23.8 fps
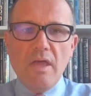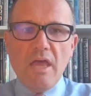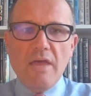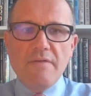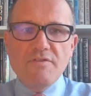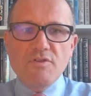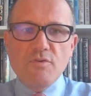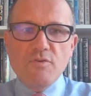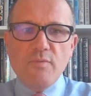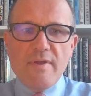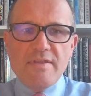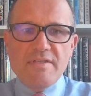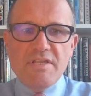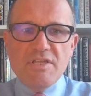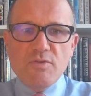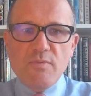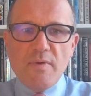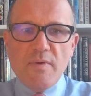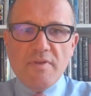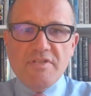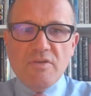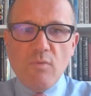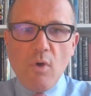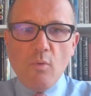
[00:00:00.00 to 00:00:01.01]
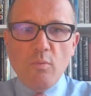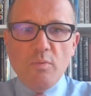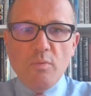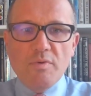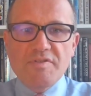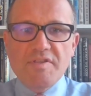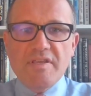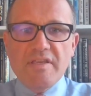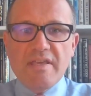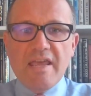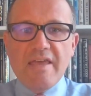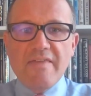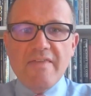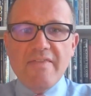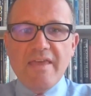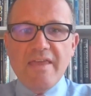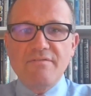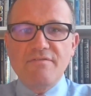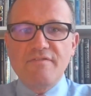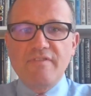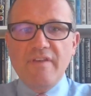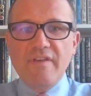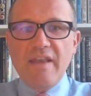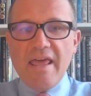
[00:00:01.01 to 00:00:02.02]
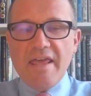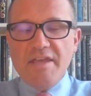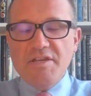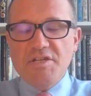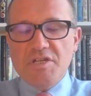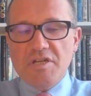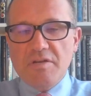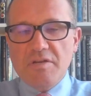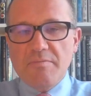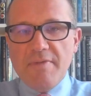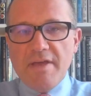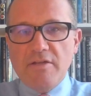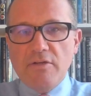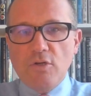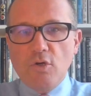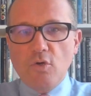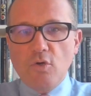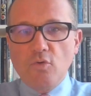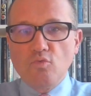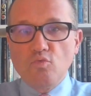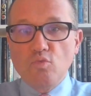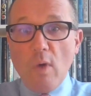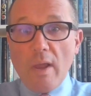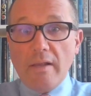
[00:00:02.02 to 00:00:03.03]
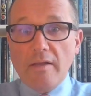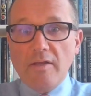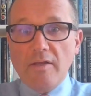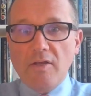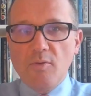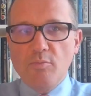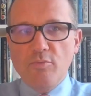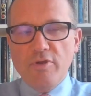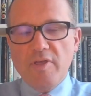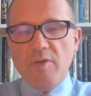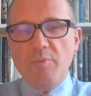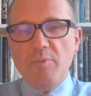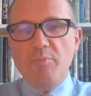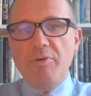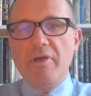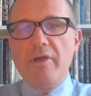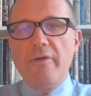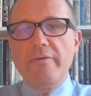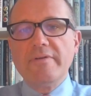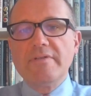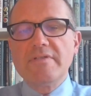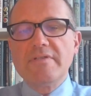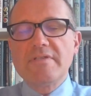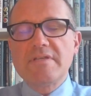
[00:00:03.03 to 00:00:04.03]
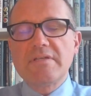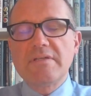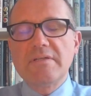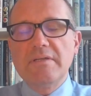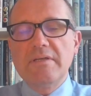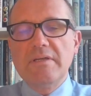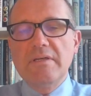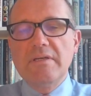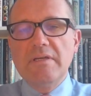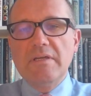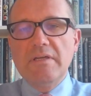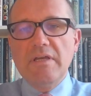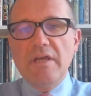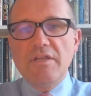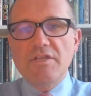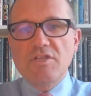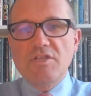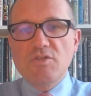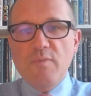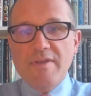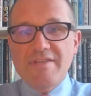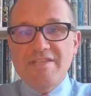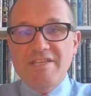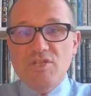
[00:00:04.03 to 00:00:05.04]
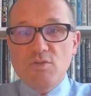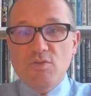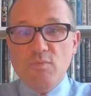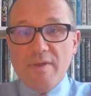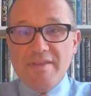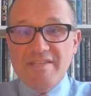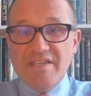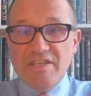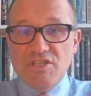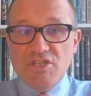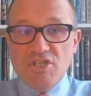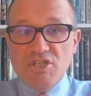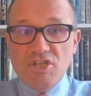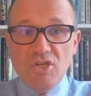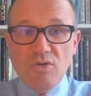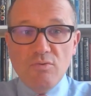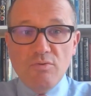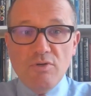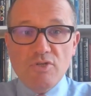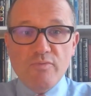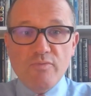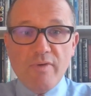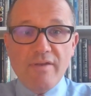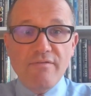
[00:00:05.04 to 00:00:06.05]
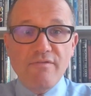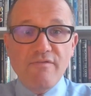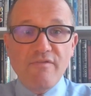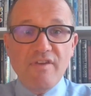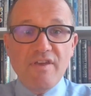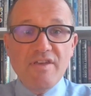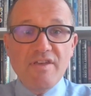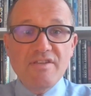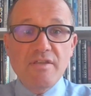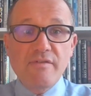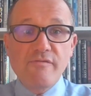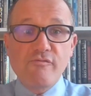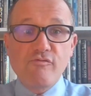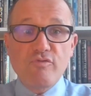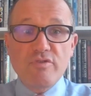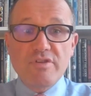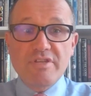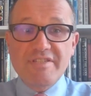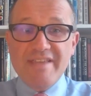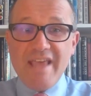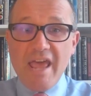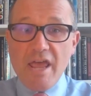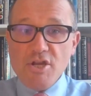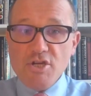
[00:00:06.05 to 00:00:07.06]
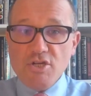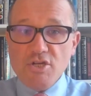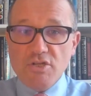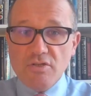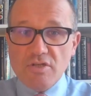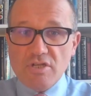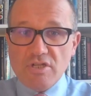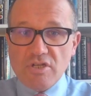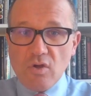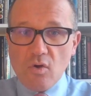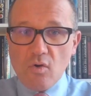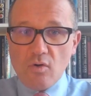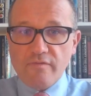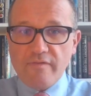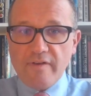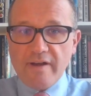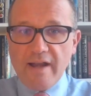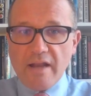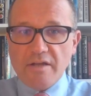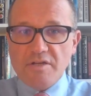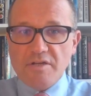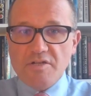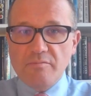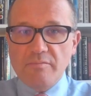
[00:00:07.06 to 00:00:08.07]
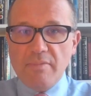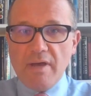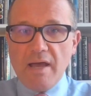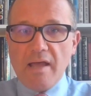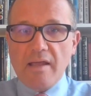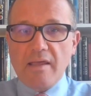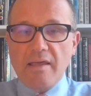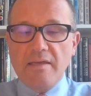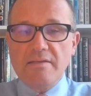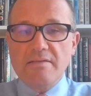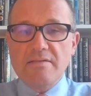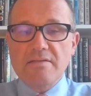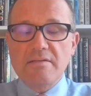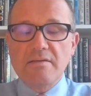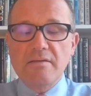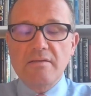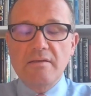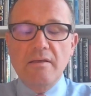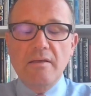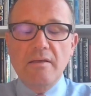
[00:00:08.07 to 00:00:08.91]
If 2021 was the year that inflation made an unwelcome reappearance, and 2022 was when fears of recession stalked financial markets,